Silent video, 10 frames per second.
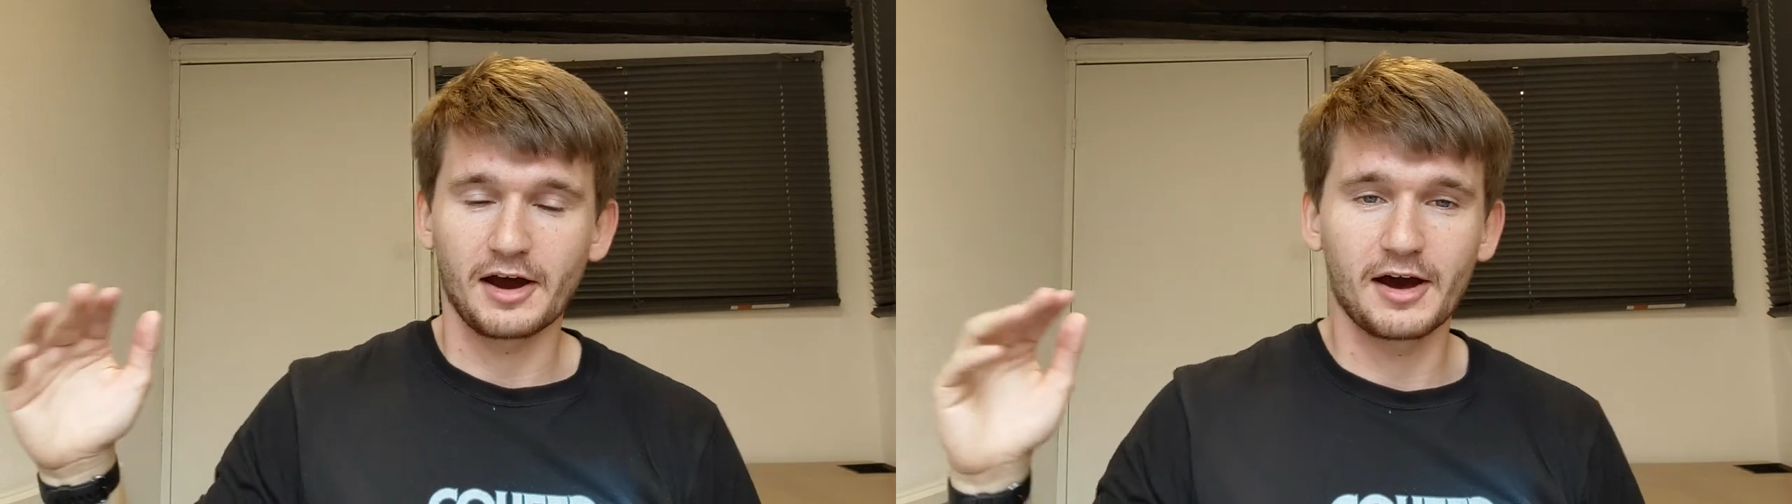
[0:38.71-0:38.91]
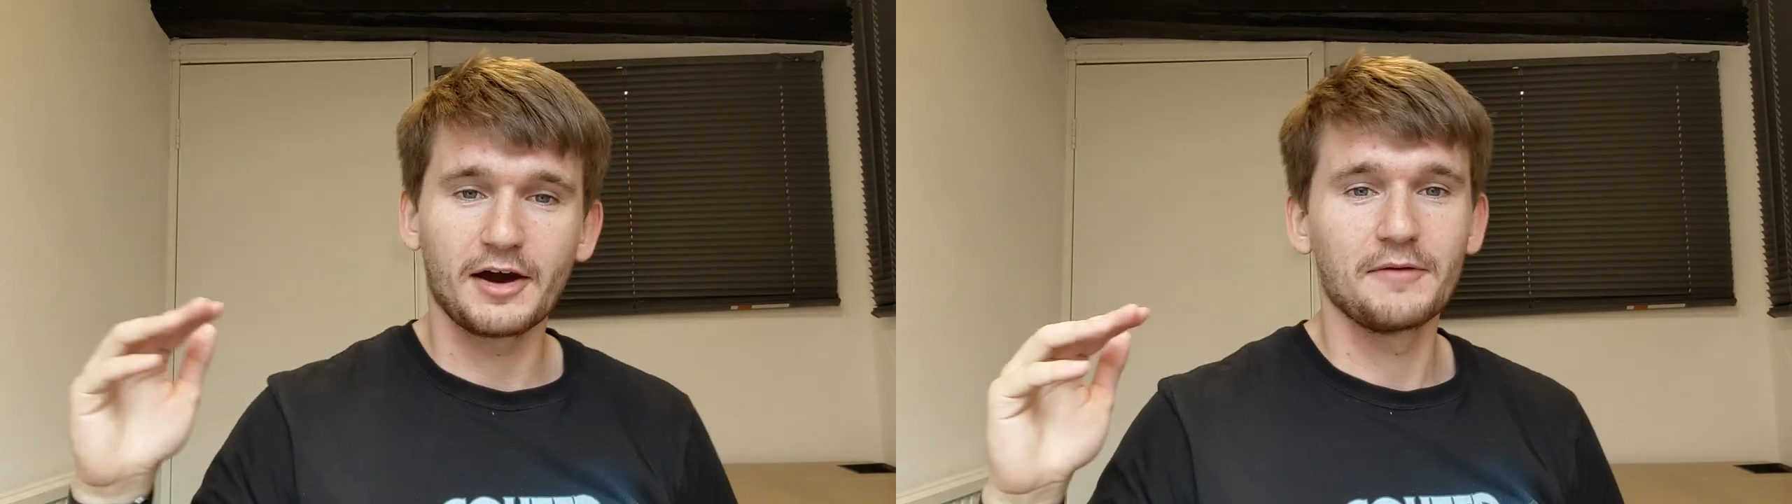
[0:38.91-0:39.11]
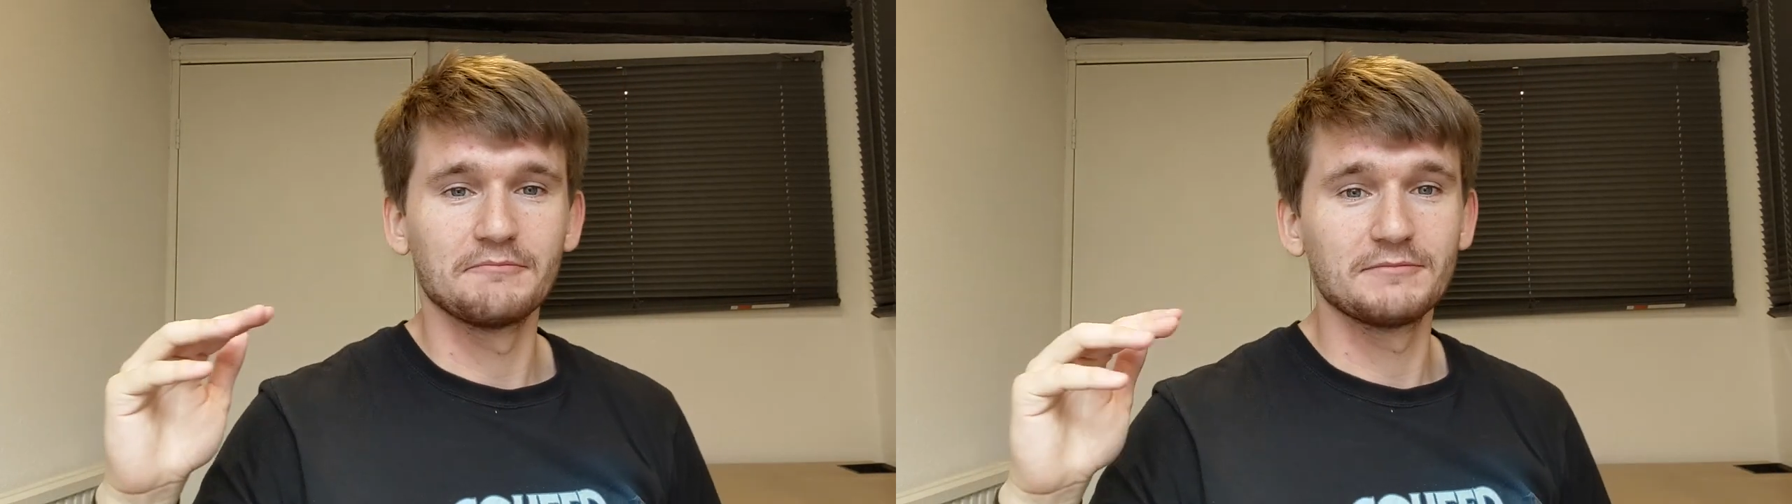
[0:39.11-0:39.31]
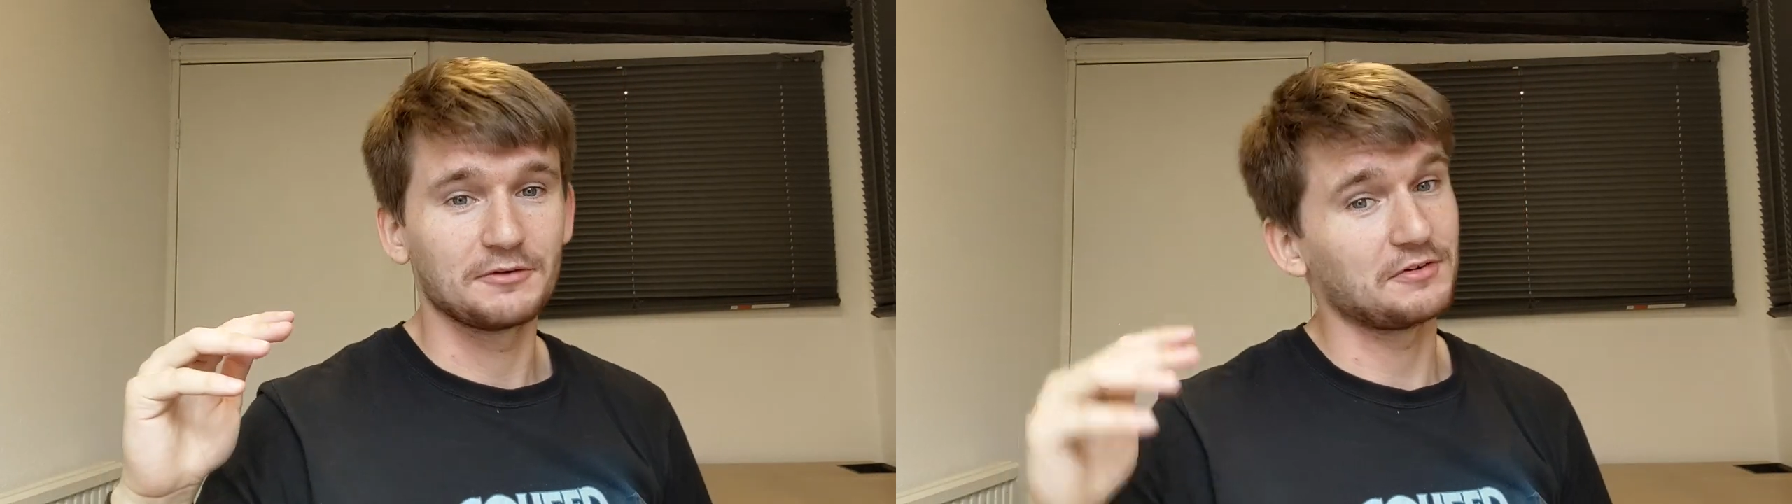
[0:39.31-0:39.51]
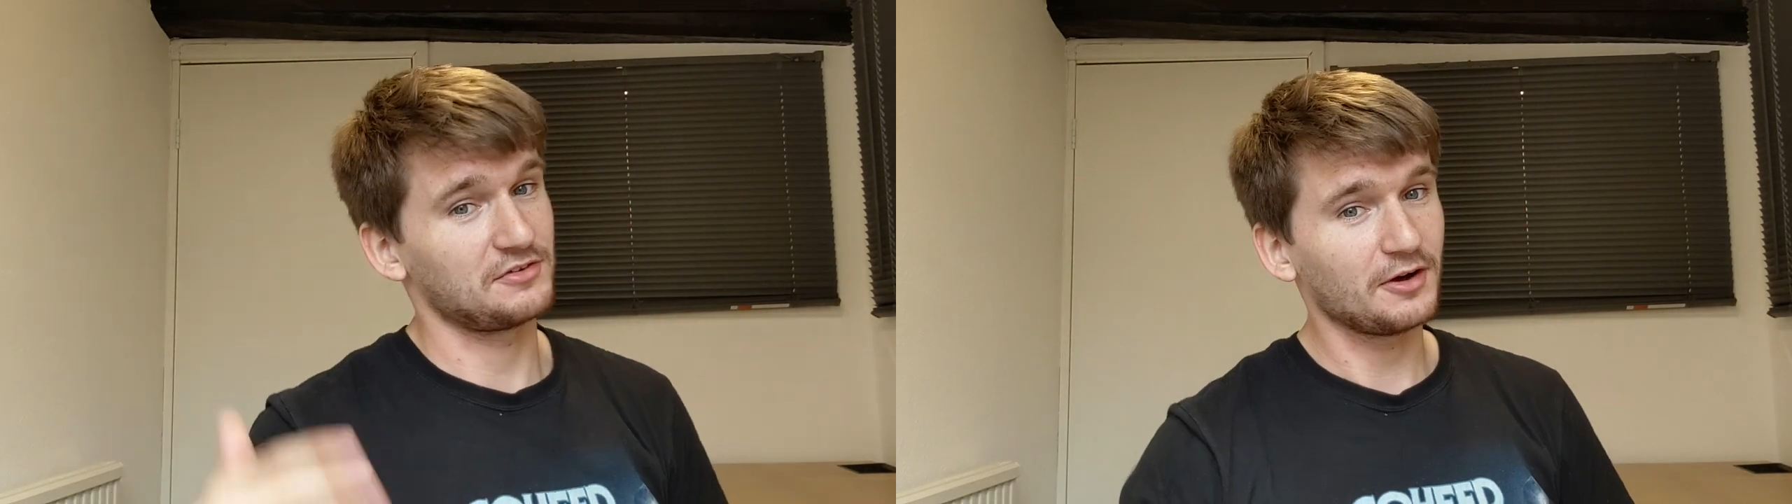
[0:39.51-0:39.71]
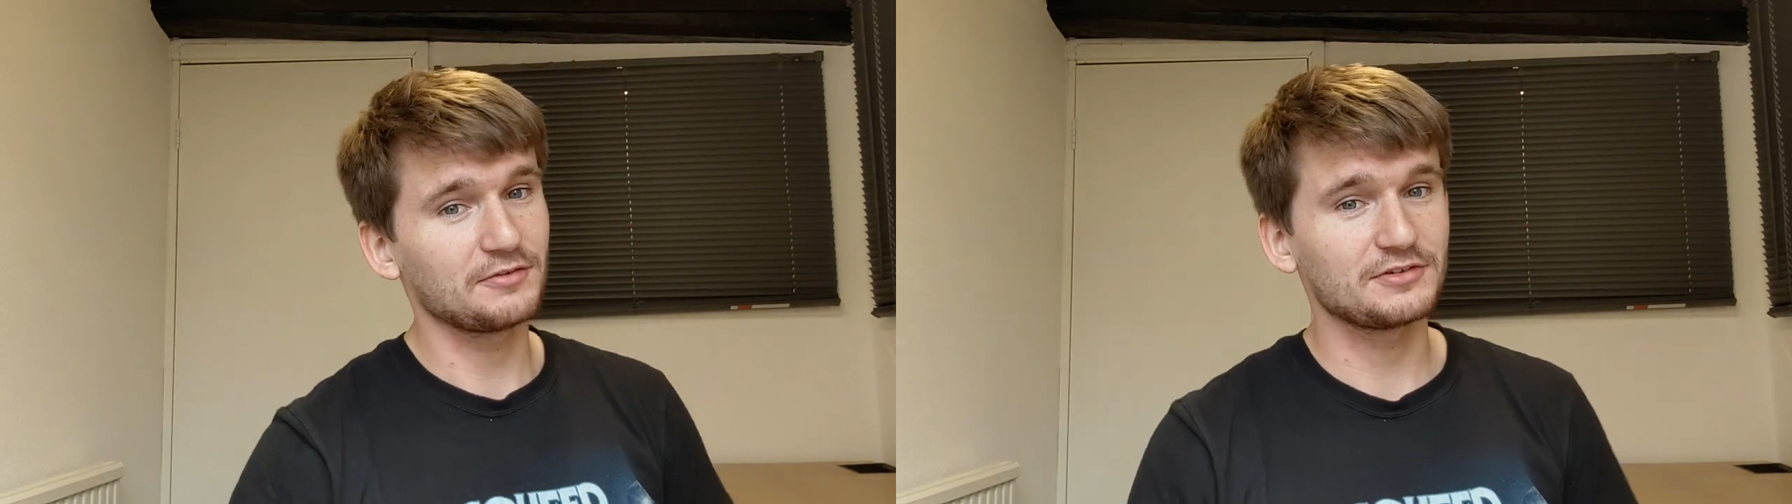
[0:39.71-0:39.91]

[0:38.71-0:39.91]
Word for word: um, official